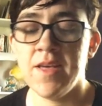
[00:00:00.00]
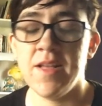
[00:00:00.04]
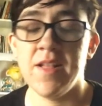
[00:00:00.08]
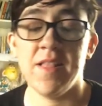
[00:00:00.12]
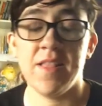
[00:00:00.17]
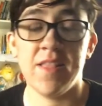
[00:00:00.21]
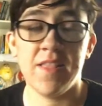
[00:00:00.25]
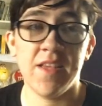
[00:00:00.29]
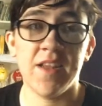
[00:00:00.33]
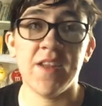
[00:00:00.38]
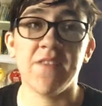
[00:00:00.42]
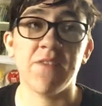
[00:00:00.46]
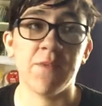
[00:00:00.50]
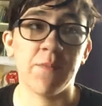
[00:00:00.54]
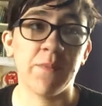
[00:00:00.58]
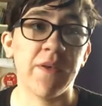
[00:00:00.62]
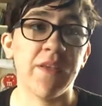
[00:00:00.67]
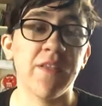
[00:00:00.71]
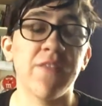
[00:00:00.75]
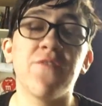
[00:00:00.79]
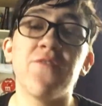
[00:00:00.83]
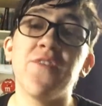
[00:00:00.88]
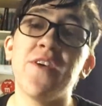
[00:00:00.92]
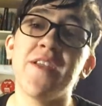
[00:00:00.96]
instead of a
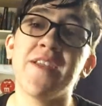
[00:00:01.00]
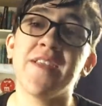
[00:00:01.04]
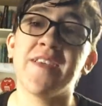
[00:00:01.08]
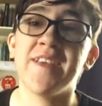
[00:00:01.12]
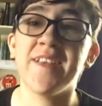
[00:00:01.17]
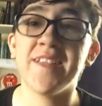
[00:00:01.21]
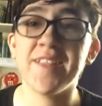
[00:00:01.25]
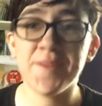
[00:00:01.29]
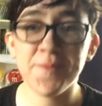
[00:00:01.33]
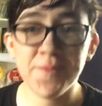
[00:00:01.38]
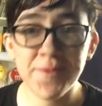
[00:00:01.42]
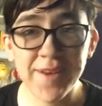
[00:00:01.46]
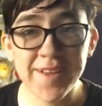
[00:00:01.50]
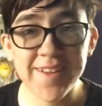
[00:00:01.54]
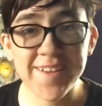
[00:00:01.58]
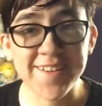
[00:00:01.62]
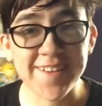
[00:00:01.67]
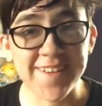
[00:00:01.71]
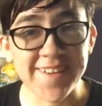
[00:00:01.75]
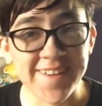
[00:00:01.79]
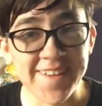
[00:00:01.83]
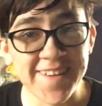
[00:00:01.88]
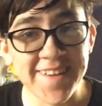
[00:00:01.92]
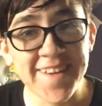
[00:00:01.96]
best friend, he has
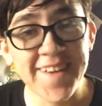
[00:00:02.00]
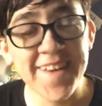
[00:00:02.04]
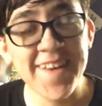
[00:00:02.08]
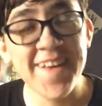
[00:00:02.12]
depression.